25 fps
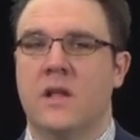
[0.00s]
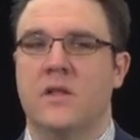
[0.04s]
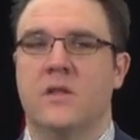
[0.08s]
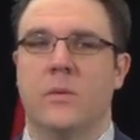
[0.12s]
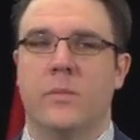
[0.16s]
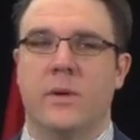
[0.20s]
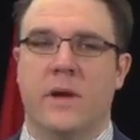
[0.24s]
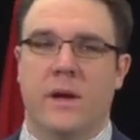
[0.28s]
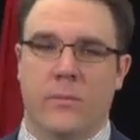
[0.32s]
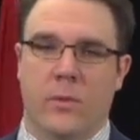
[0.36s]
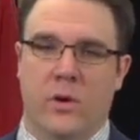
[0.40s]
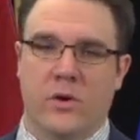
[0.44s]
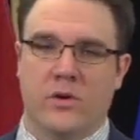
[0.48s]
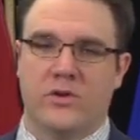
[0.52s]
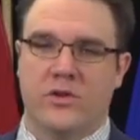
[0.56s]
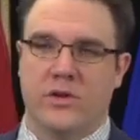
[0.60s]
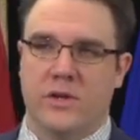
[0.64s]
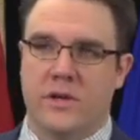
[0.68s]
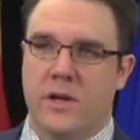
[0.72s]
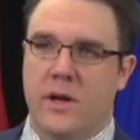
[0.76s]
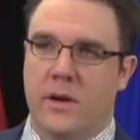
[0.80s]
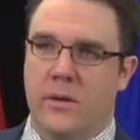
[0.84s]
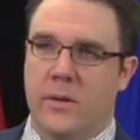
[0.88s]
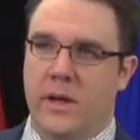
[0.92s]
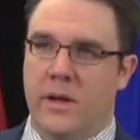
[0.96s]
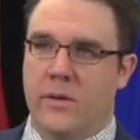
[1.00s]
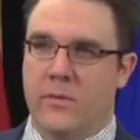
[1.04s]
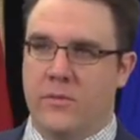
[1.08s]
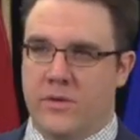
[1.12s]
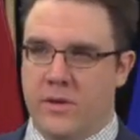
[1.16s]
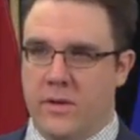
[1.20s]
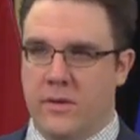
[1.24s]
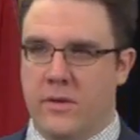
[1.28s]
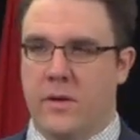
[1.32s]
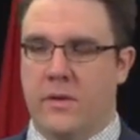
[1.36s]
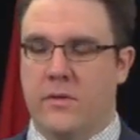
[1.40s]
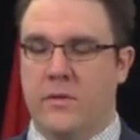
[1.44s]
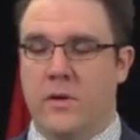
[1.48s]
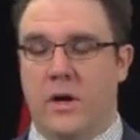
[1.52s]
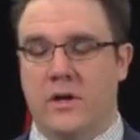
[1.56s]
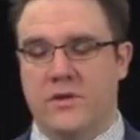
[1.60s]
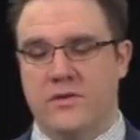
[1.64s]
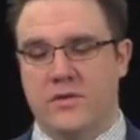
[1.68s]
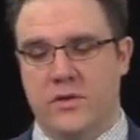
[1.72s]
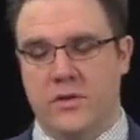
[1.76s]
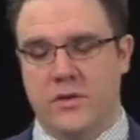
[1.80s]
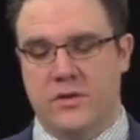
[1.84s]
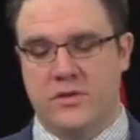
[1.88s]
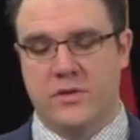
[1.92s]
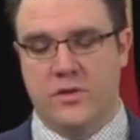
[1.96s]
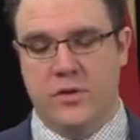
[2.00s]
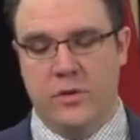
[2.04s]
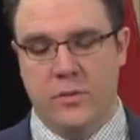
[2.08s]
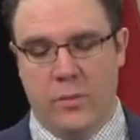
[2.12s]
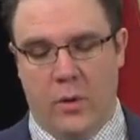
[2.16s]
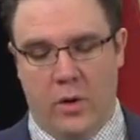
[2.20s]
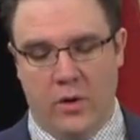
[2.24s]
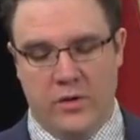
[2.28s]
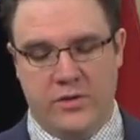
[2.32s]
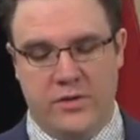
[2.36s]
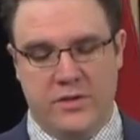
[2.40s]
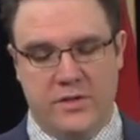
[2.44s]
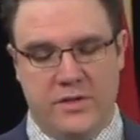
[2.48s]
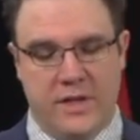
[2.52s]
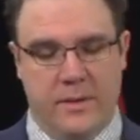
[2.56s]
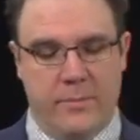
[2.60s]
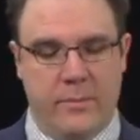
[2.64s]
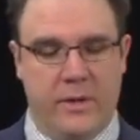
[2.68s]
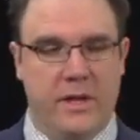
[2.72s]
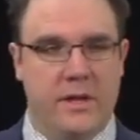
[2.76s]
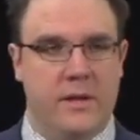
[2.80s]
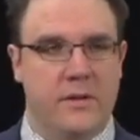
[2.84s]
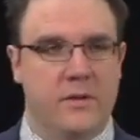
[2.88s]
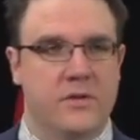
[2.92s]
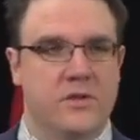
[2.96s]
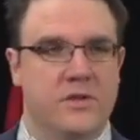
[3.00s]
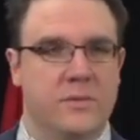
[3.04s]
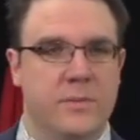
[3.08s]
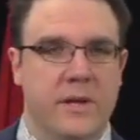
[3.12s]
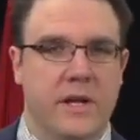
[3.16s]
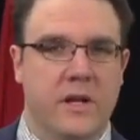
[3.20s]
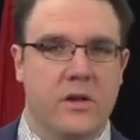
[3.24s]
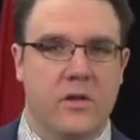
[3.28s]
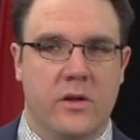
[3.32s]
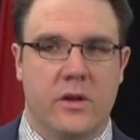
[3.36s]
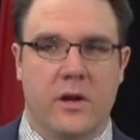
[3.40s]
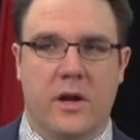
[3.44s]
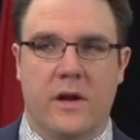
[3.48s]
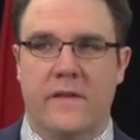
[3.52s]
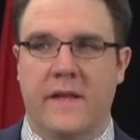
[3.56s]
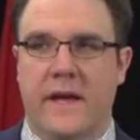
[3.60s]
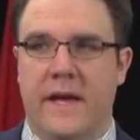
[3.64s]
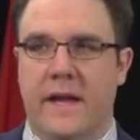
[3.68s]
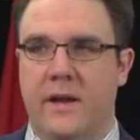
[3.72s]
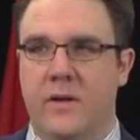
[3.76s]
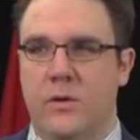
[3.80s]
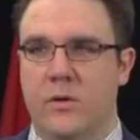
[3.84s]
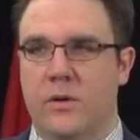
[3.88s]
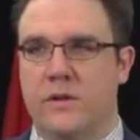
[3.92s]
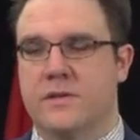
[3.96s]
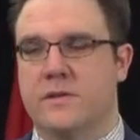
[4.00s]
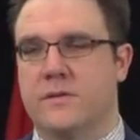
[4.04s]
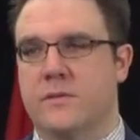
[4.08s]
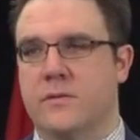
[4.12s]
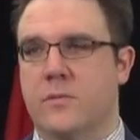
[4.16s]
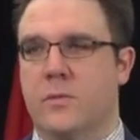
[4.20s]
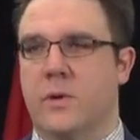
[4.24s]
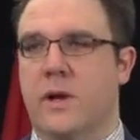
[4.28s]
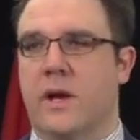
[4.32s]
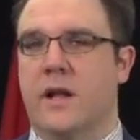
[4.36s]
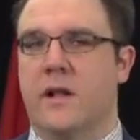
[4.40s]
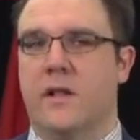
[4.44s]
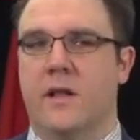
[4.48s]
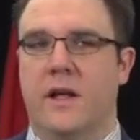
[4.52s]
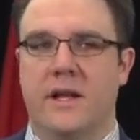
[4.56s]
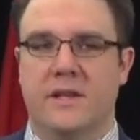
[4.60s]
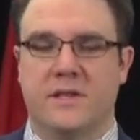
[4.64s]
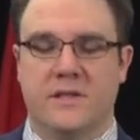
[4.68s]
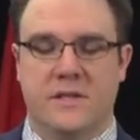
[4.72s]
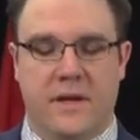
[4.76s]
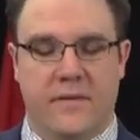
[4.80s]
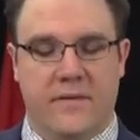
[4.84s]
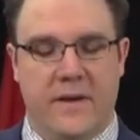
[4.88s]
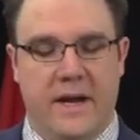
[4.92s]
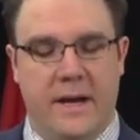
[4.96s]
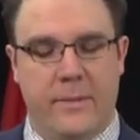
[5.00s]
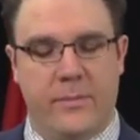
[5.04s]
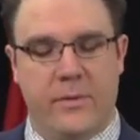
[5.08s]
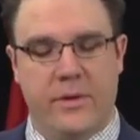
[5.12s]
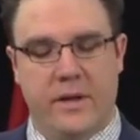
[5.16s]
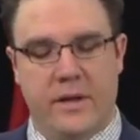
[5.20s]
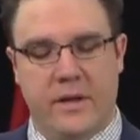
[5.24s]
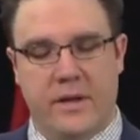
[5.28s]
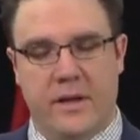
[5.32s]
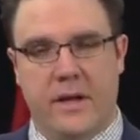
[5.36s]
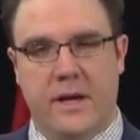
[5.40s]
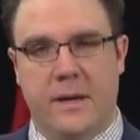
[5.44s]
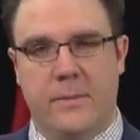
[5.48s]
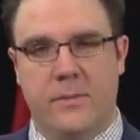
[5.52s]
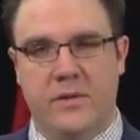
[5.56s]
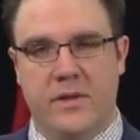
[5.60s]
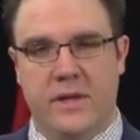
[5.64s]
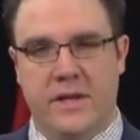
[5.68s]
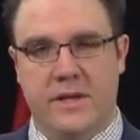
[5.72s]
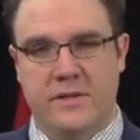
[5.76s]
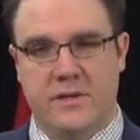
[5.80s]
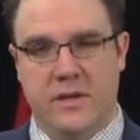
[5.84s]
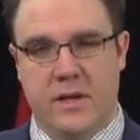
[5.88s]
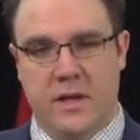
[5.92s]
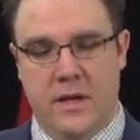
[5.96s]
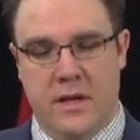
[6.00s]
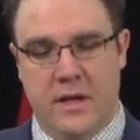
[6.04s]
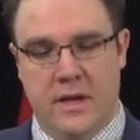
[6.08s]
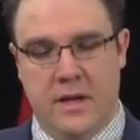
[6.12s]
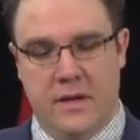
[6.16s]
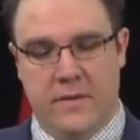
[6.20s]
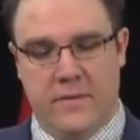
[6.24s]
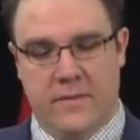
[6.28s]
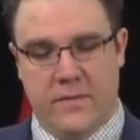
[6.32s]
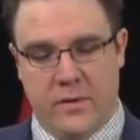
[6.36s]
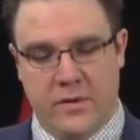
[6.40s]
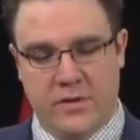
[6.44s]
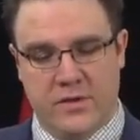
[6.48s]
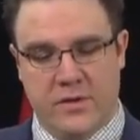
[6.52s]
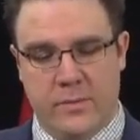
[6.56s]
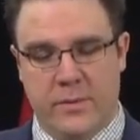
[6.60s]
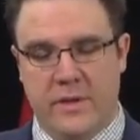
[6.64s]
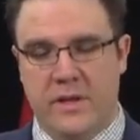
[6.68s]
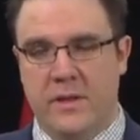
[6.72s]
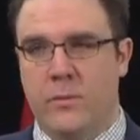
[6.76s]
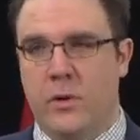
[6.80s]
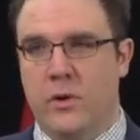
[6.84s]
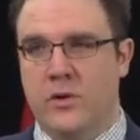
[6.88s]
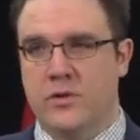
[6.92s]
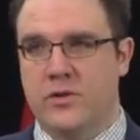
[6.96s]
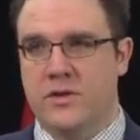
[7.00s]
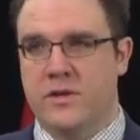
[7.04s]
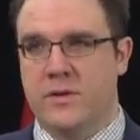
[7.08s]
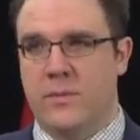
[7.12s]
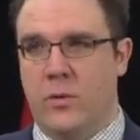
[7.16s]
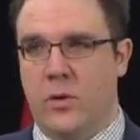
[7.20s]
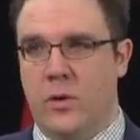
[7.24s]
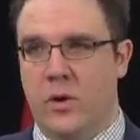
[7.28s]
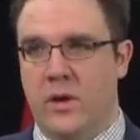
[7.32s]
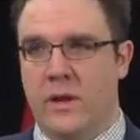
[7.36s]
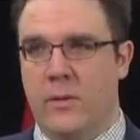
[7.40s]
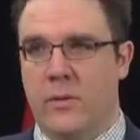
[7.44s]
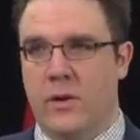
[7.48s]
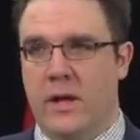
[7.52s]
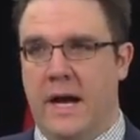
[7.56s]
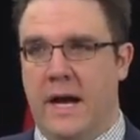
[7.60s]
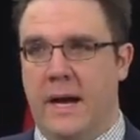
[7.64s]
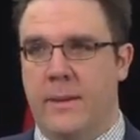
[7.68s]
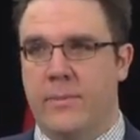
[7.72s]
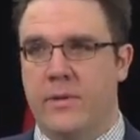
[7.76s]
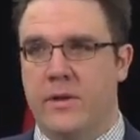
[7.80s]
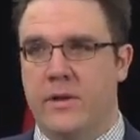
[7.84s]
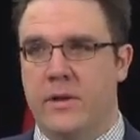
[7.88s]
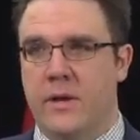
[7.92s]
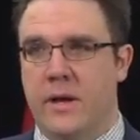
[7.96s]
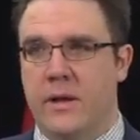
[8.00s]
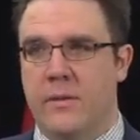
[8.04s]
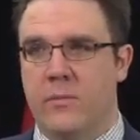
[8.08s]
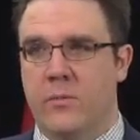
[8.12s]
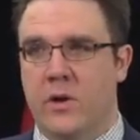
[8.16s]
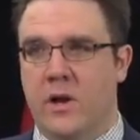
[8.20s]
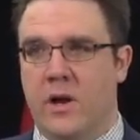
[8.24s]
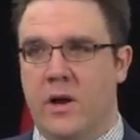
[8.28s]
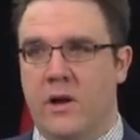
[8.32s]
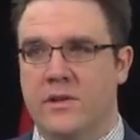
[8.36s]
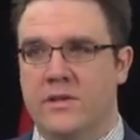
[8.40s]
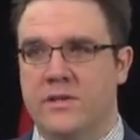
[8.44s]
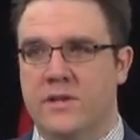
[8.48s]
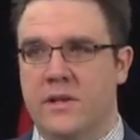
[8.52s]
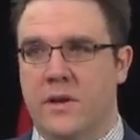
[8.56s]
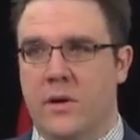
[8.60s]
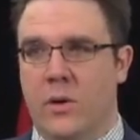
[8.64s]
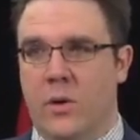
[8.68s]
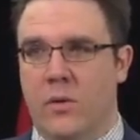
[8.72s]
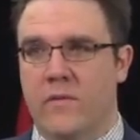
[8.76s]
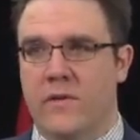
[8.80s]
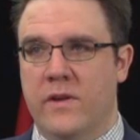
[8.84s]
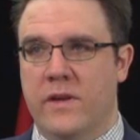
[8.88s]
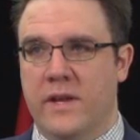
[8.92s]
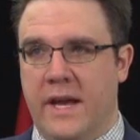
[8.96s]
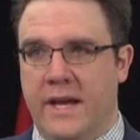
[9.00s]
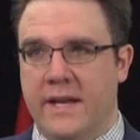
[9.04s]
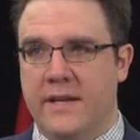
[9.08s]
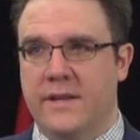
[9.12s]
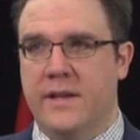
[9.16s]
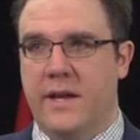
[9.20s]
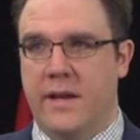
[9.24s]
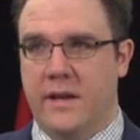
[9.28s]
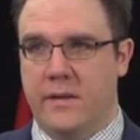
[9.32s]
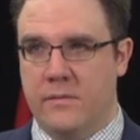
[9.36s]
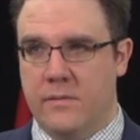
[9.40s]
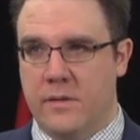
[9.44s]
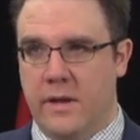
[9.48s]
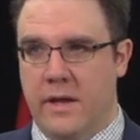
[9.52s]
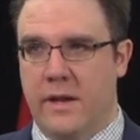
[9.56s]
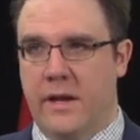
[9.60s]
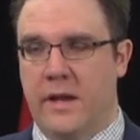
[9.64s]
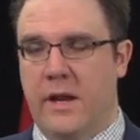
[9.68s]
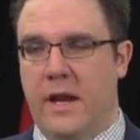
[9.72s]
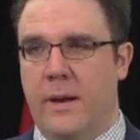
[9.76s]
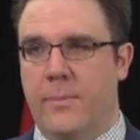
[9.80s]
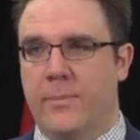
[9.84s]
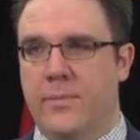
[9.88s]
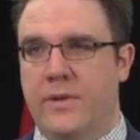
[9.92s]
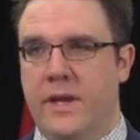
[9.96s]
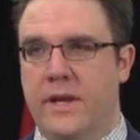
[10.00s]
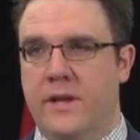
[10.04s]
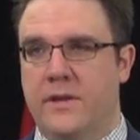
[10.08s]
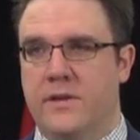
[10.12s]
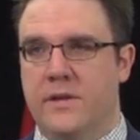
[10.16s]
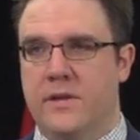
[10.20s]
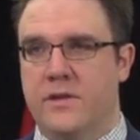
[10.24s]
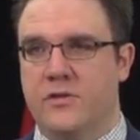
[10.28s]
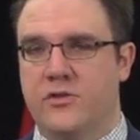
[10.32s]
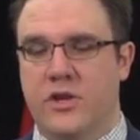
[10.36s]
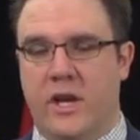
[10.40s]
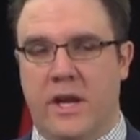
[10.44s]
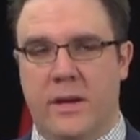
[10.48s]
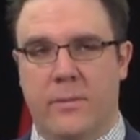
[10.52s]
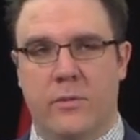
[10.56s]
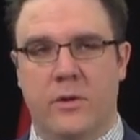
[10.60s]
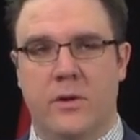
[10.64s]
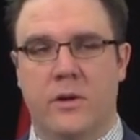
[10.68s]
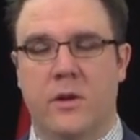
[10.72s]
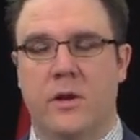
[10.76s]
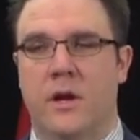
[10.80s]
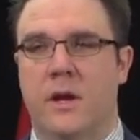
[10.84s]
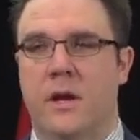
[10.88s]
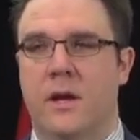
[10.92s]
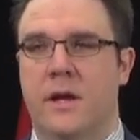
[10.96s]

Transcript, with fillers: There'll be a motion. Uh, it, uh, no, so there's two motions. Let me just be clear on that. I know it's we got a lot of stuff happening in a couple of days. First will be the motion tomorrow that will happen in regards to COVID nineteen and an update to the chamber.